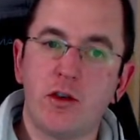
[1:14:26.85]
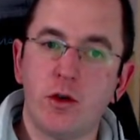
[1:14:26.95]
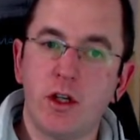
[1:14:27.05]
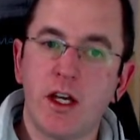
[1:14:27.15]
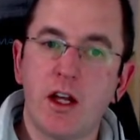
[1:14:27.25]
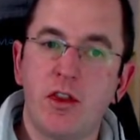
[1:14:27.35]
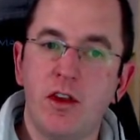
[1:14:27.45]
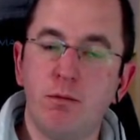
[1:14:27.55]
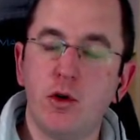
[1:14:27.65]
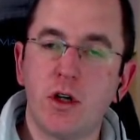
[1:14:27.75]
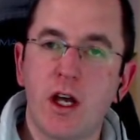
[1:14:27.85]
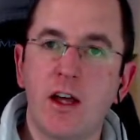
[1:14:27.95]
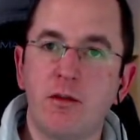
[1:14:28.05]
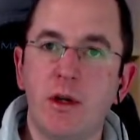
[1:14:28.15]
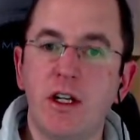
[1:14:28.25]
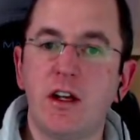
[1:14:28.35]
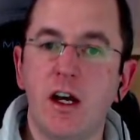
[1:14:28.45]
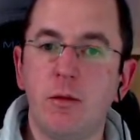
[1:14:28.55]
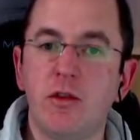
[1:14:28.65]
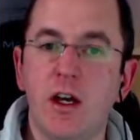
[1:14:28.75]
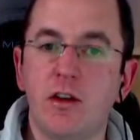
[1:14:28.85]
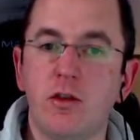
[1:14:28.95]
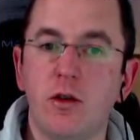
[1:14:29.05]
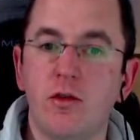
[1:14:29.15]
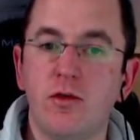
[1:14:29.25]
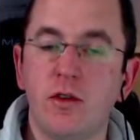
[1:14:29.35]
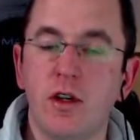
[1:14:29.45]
So you get the book as many times as you have